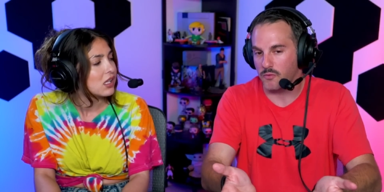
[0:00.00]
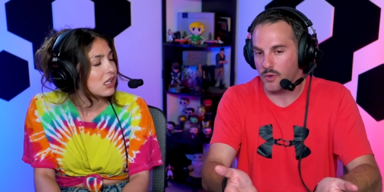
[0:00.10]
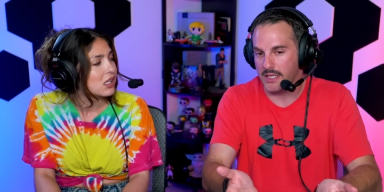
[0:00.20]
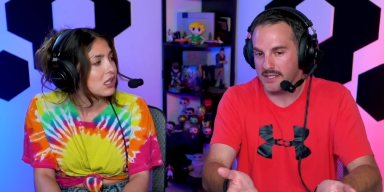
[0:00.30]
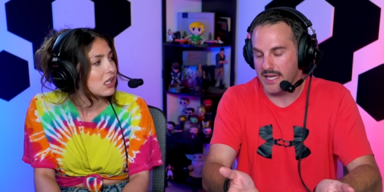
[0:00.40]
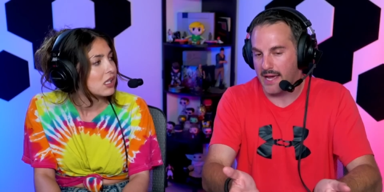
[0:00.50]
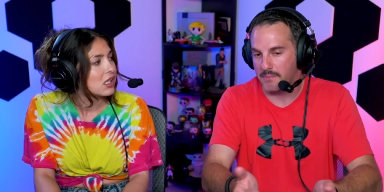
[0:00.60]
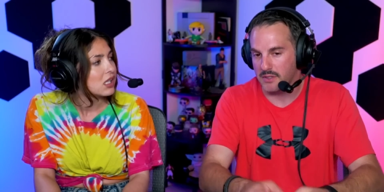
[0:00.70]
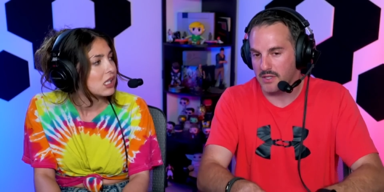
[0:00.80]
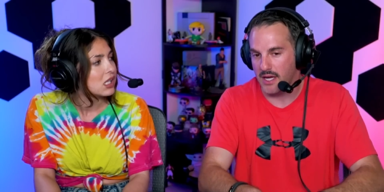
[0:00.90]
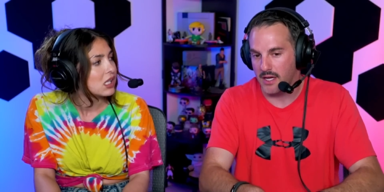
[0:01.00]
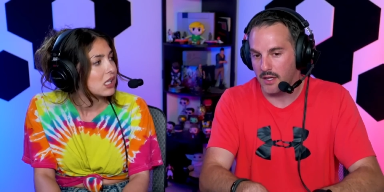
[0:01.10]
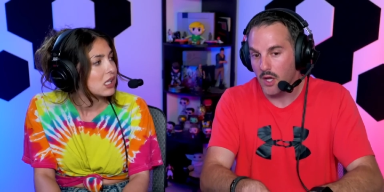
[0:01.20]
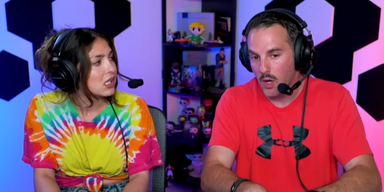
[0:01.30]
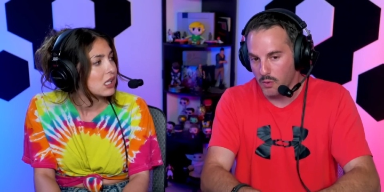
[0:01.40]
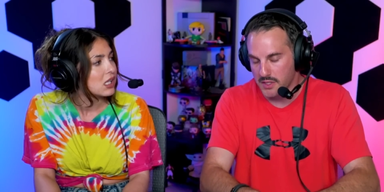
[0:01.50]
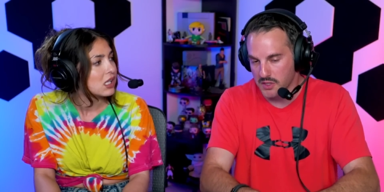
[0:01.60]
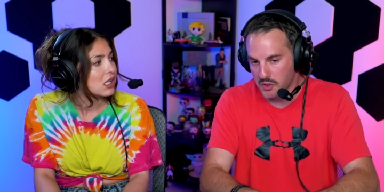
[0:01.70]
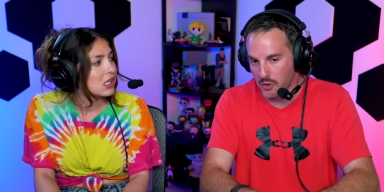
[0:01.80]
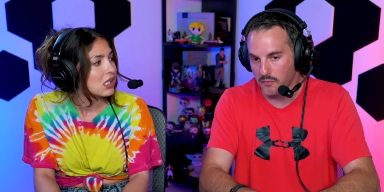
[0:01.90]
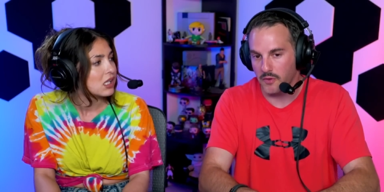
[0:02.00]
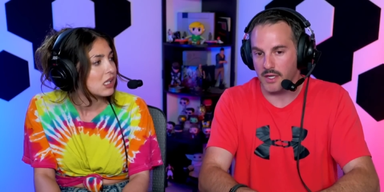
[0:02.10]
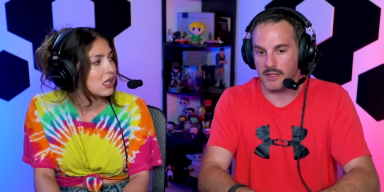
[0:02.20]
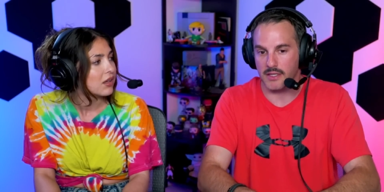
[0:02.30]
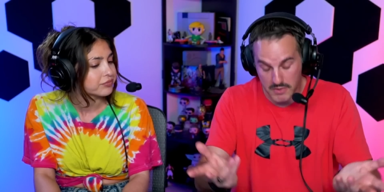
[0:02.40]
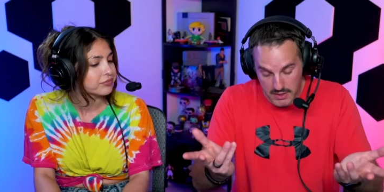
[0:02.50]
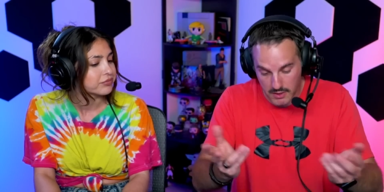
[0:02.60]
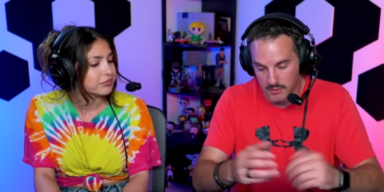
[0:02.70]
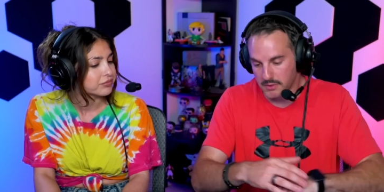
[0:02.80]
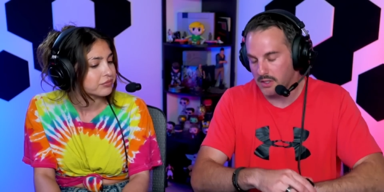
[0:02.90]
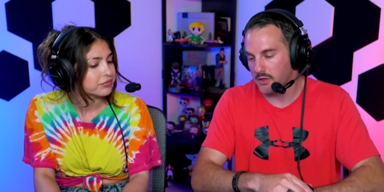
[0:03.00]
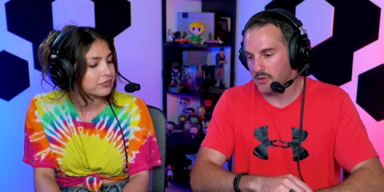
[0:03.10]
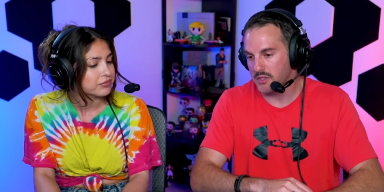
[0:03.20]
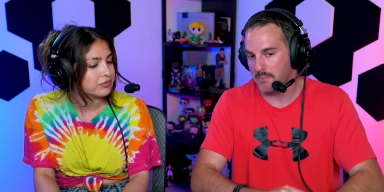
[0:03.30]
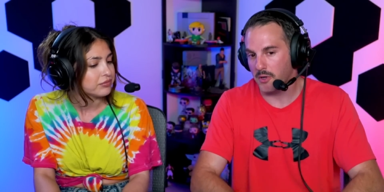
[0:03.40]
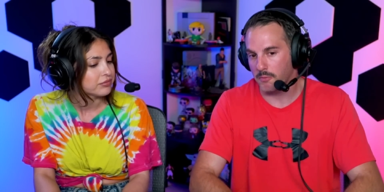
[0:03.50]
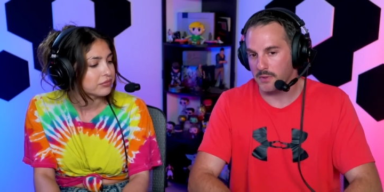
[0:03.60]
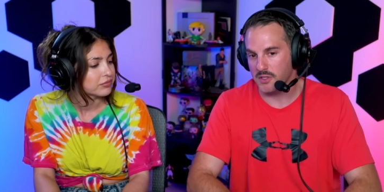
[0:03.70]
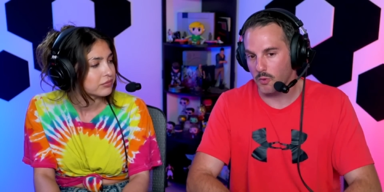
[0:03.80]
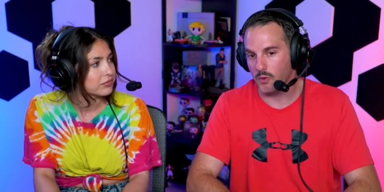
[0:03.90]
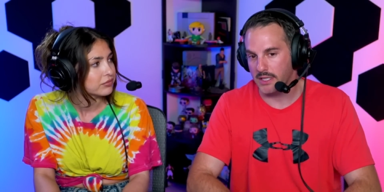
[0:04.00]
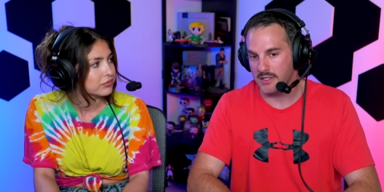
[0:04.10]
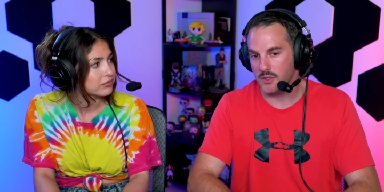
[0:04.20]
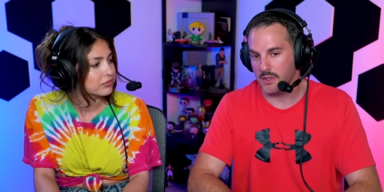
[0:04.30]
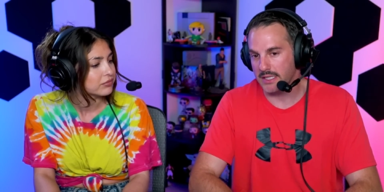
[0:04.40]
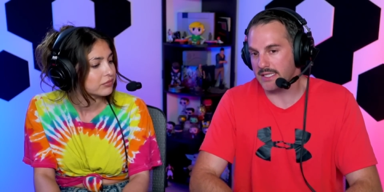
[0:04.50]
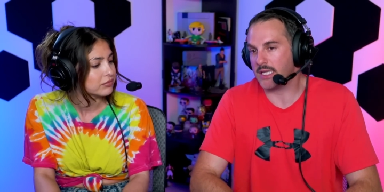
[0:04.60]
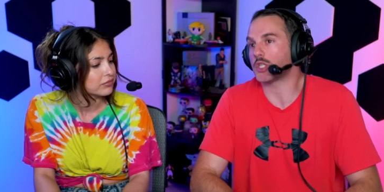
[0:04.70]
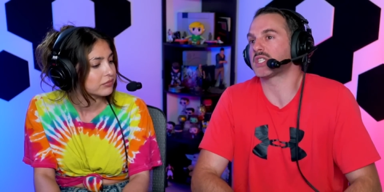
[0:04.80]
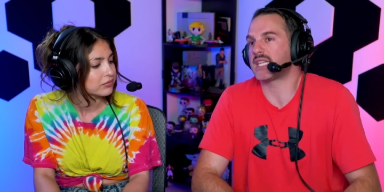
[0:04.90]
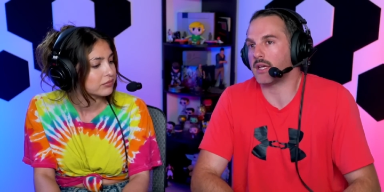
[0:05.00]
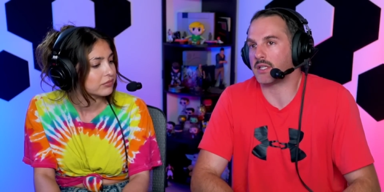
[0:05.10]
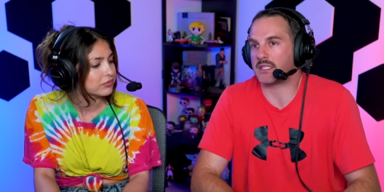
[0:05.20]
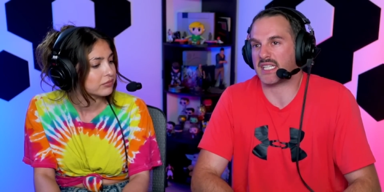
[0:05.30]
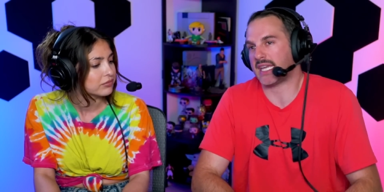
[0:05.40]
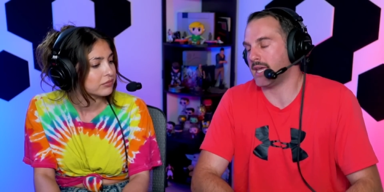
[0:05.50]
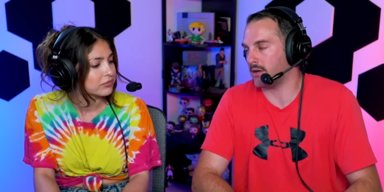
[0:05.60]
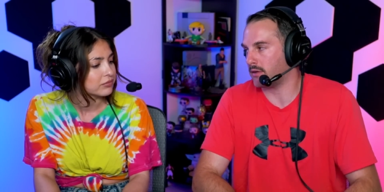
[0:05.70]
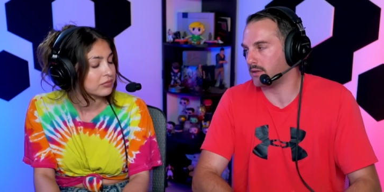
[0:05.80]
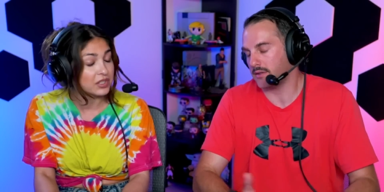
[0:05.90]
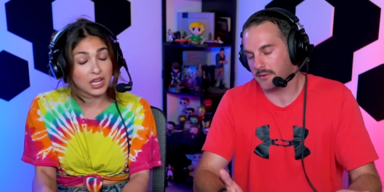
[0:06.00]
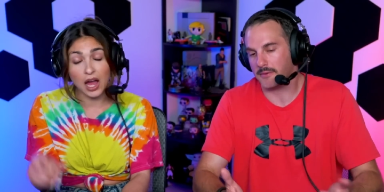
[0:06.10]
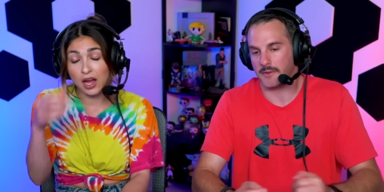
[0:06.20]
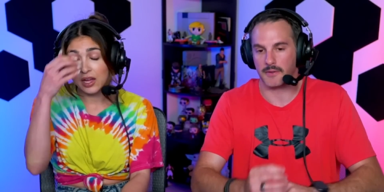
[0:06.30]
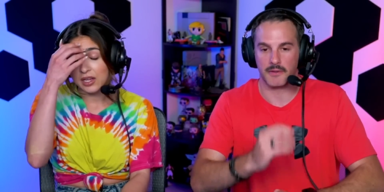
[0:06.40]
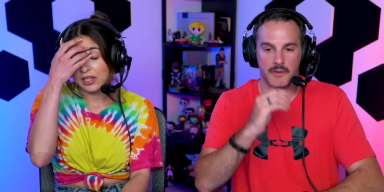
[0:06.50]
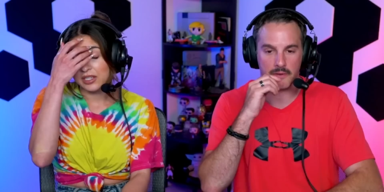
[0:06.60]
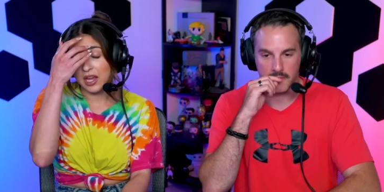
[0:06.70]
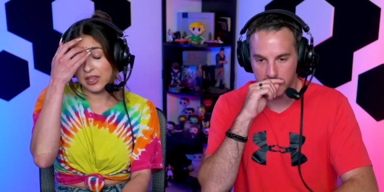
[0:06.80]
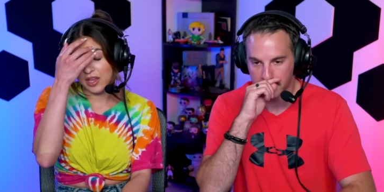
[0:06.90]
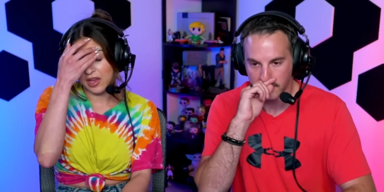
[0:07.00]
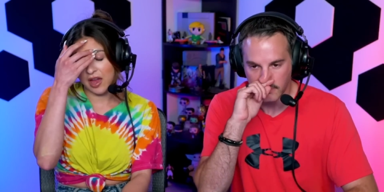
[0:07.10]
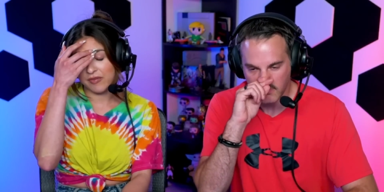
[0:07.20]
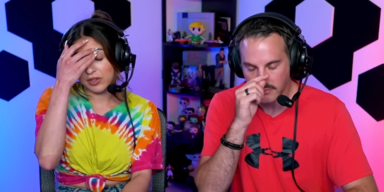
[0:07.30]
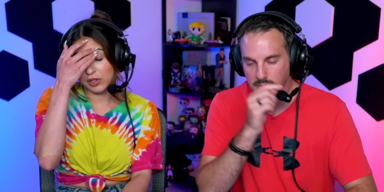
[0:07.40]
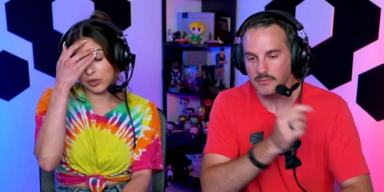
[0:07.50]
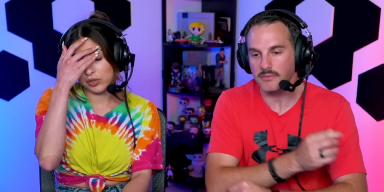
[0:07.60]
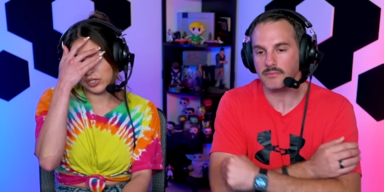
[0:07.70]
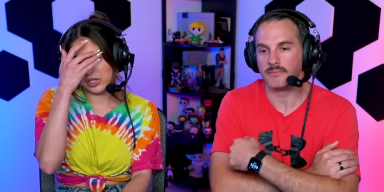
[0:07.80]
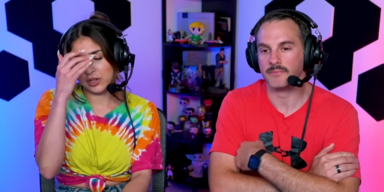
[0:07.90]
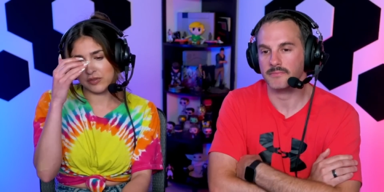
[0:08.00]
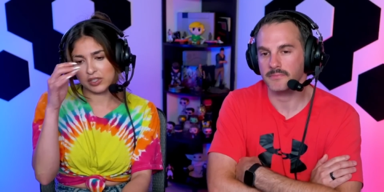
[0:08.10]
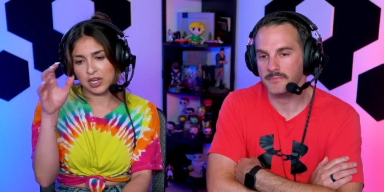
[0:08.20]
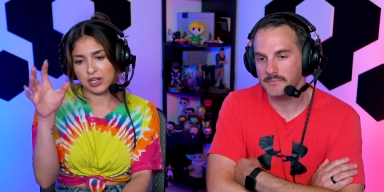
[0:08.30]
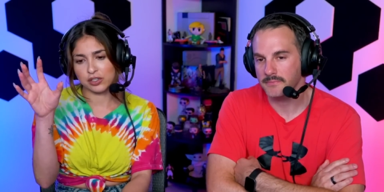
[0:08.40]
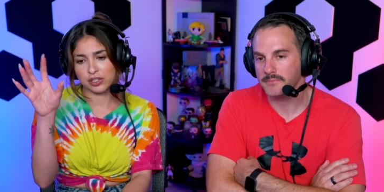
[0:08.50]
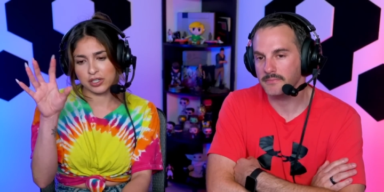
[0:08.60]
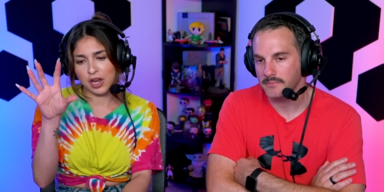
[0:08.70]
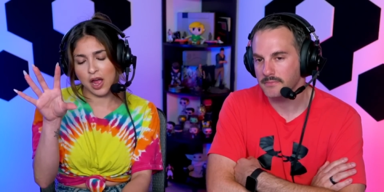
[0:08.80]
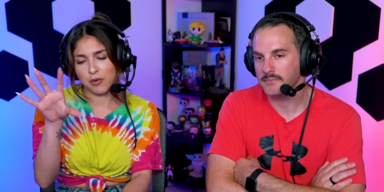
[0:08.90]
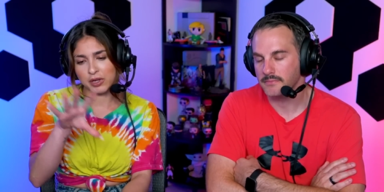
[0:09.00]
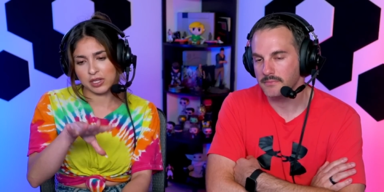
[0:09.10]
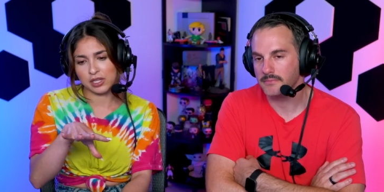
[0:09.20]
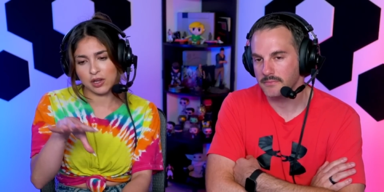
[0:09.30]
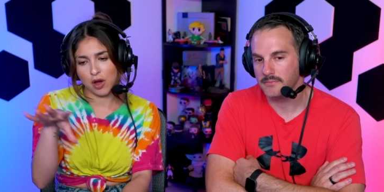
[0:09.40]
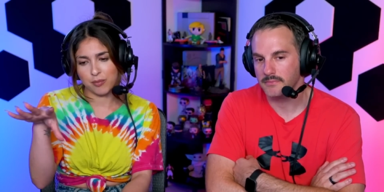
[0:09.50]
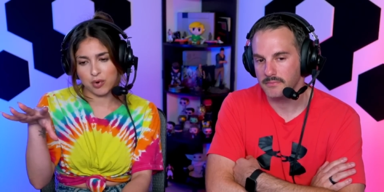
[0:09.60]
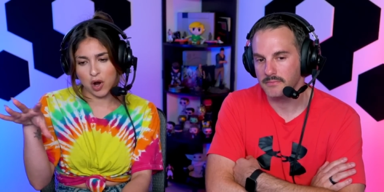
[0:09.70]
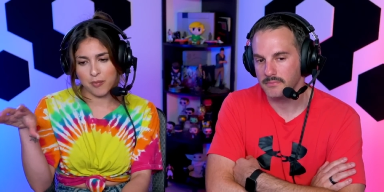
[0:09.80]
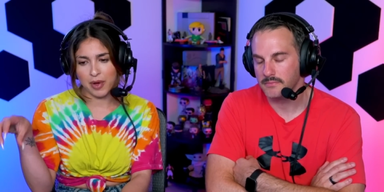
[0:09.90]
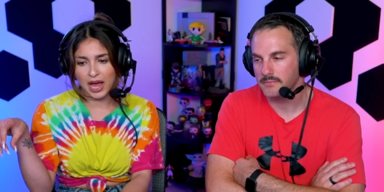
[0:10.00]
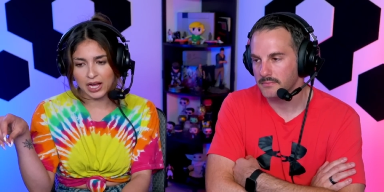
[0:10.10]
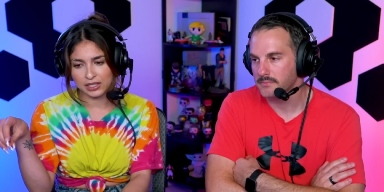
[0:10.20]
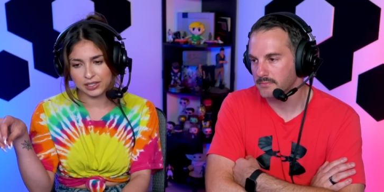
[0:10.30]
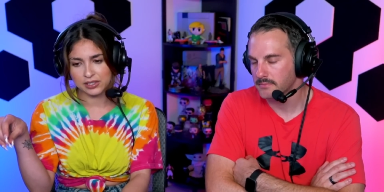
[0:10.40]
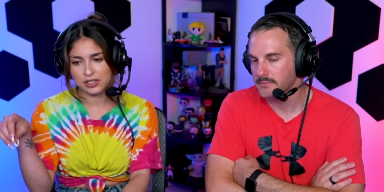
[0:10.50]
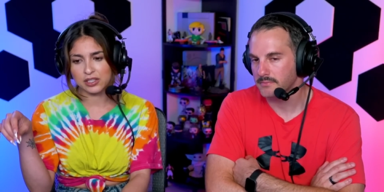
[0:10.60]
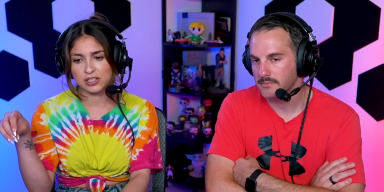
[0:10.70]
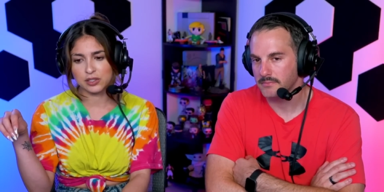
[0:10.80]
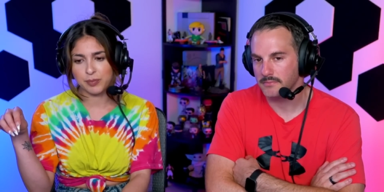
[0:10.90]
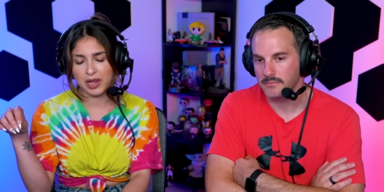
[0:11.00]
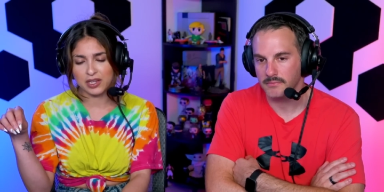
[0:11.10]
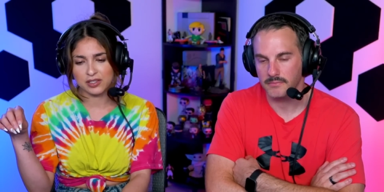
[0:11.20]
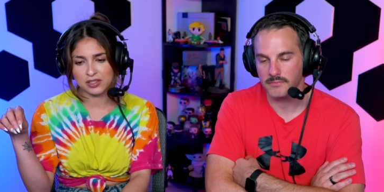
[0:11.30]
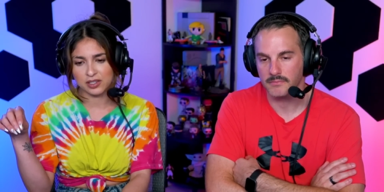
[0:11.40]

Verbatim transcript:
Speaker 1: what has happened uh, with his girlfriend. So you know, there's a purpose to what he's doing. He's not just killing to kill.
Speaker 2: Yeah, yeah. The evolution of his character and how it, he got brought back into this space